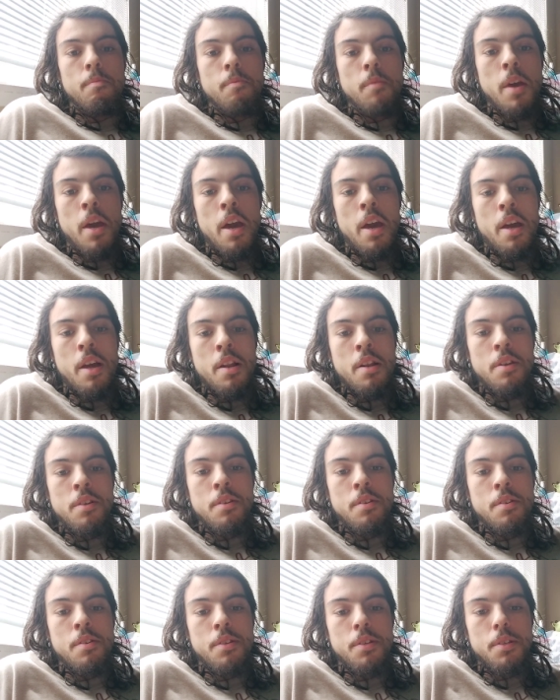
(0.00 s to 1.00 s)

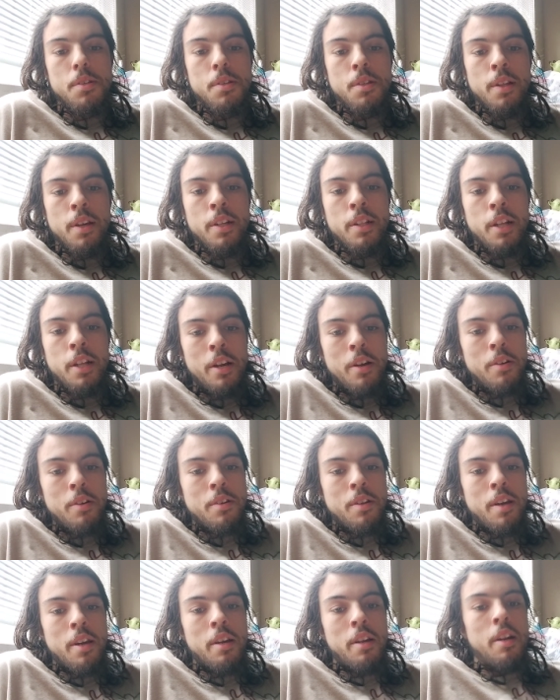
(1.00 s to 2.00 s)
And, like, they couldn't
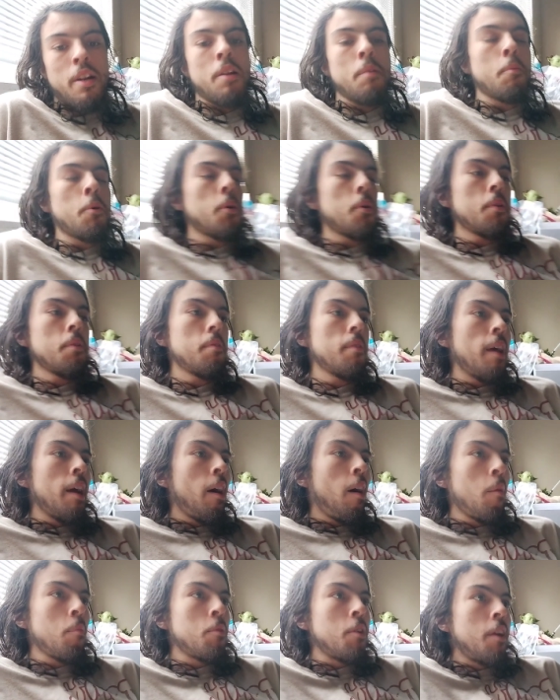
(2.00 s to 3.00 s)
take it anymore. They
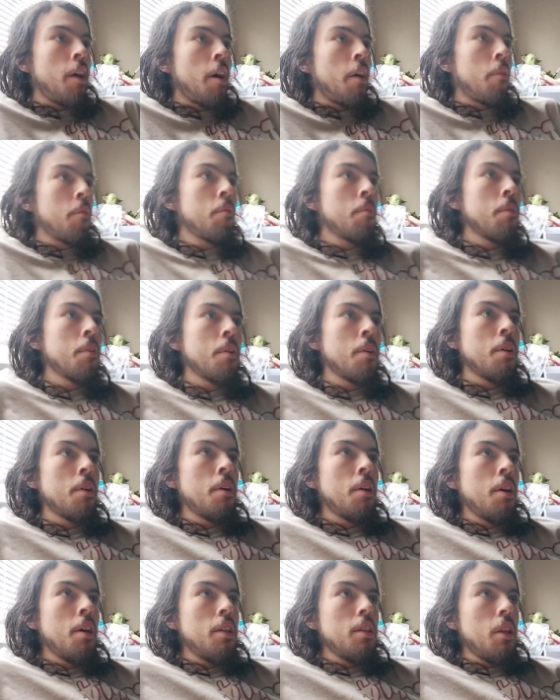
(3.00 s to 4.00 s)
opted out.
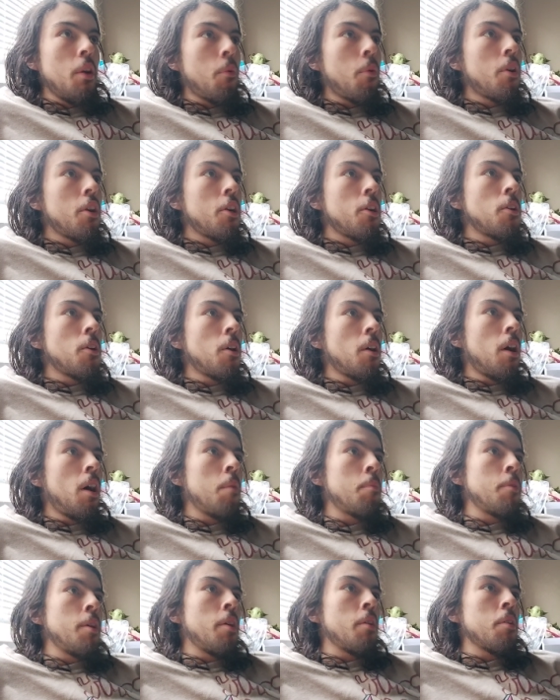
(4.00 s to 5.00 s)
They wanted to
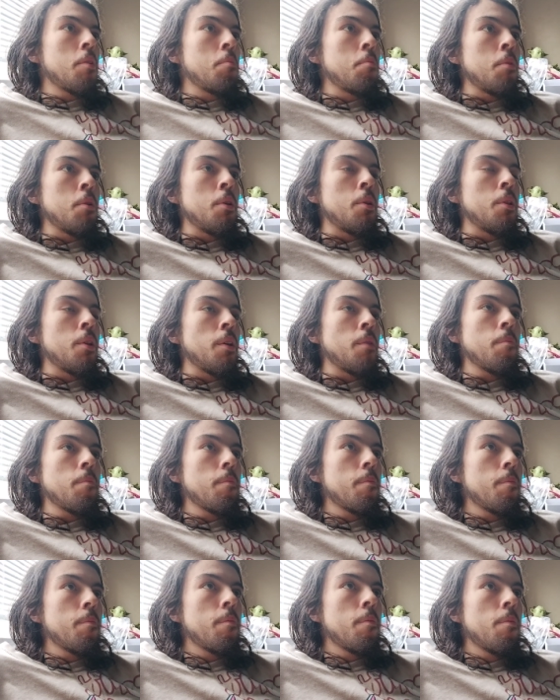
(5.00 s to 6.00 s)
opt out completely.
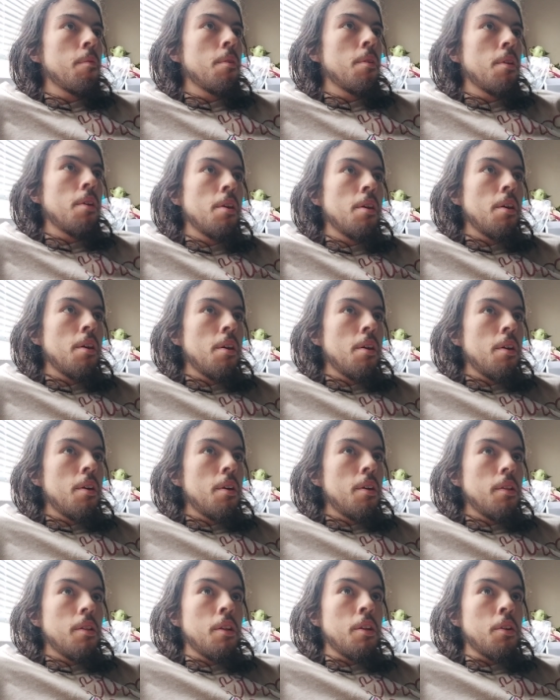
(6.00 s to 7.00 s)

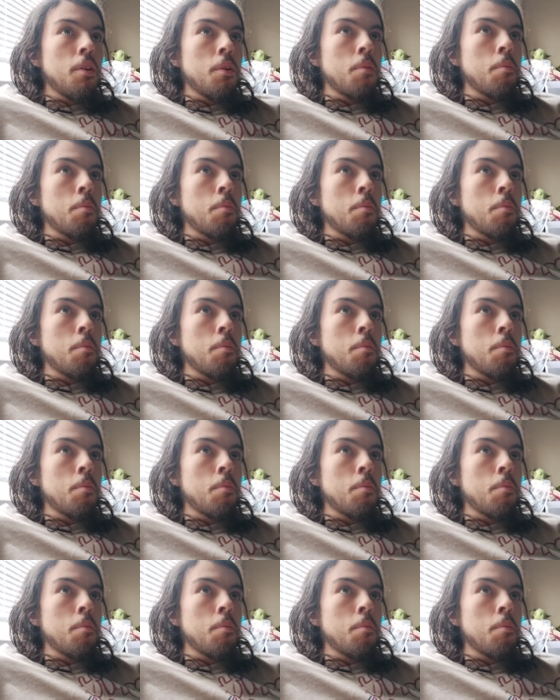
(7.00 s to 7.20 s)
They told